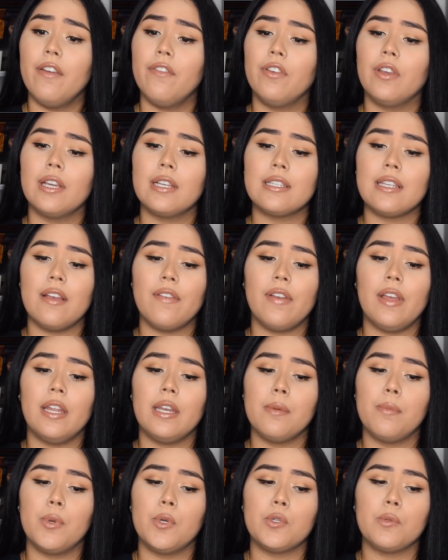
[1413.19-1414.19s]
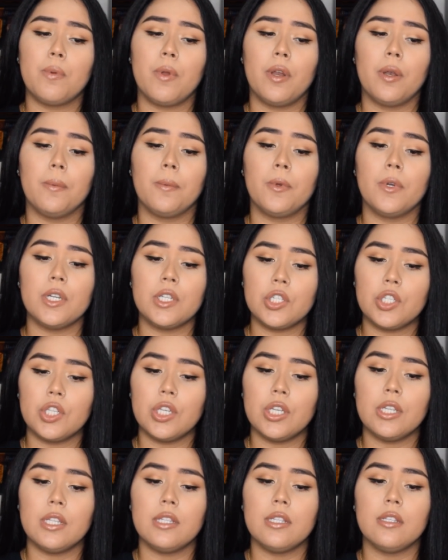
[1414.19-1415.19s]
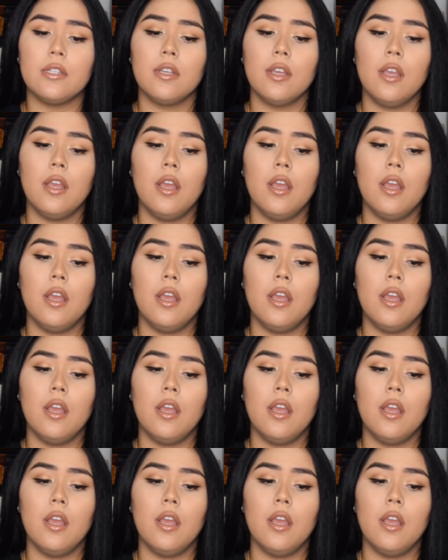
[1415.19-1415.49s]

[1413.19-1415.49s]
If you guys have any postpartum questions,